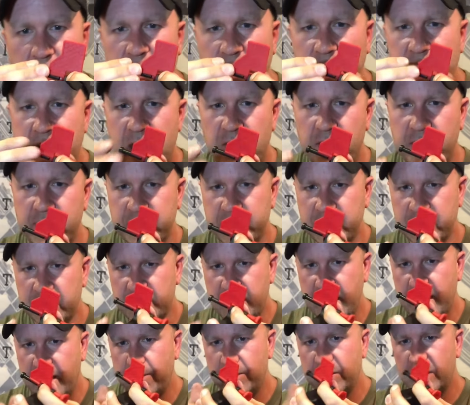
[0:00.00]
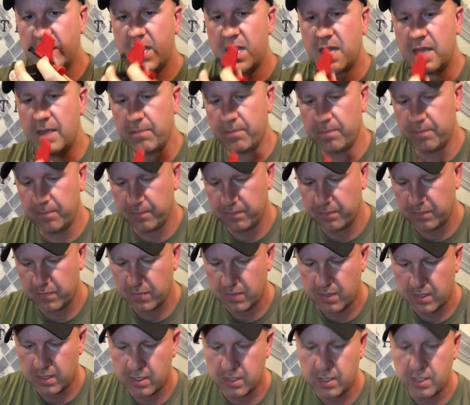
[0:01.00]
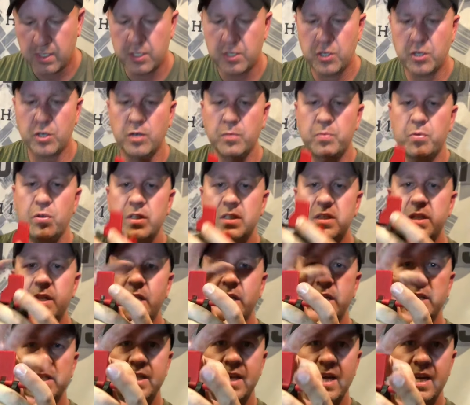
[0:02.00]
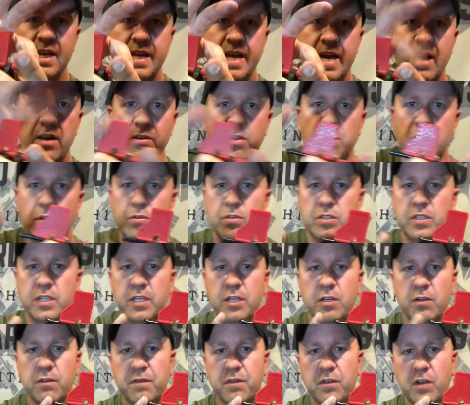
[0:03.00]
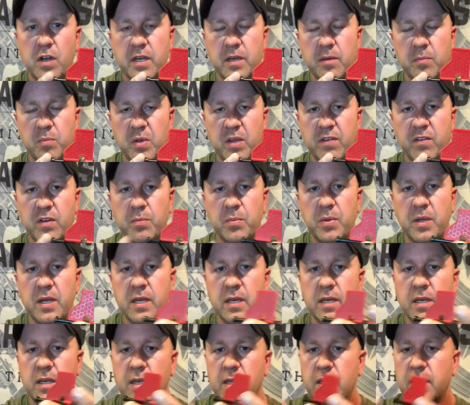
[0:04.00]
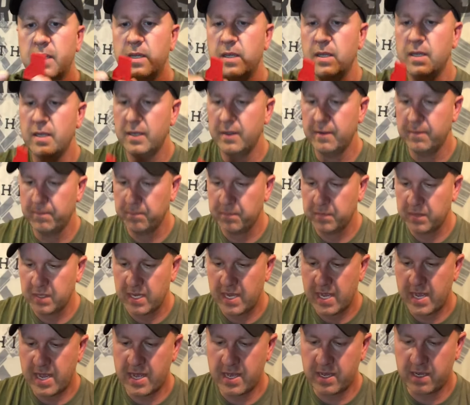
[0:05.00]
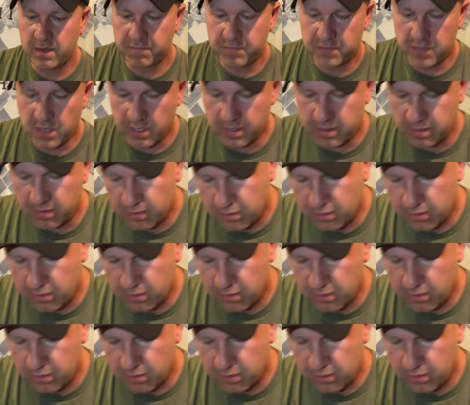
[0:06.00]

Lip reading: it out at the same time. You're going to push this end out using your front pivot pin. And if done